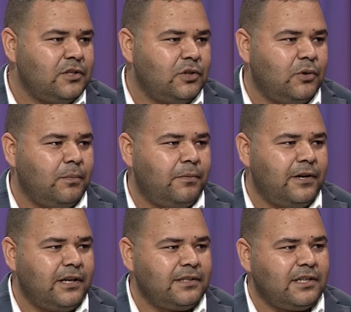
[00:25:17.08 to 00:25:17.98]
So
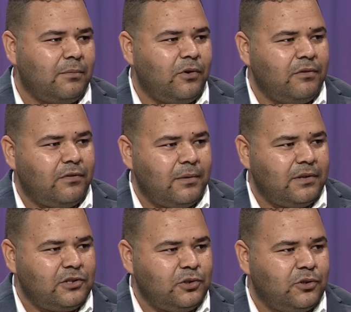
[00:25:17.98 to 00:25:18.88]
bringing someone from
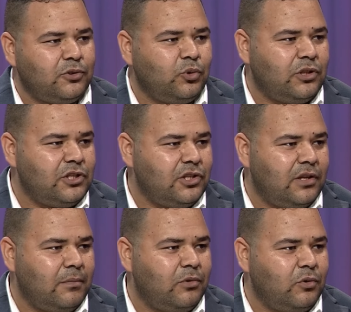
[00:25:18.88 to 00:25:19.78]
the church to teach
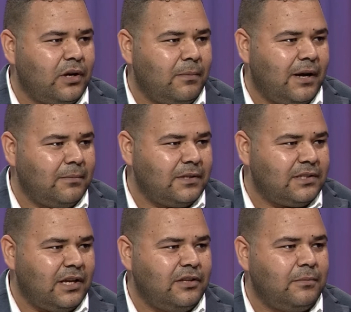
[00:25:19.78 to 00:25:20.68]
them, doing a Bible
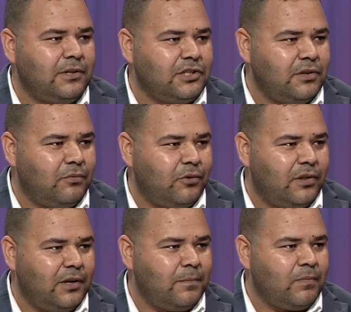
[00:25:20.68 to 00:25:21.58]
study, preaching for
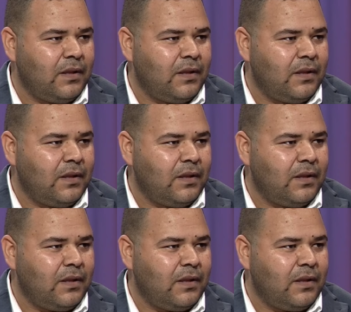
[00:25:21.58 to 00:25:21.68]
them.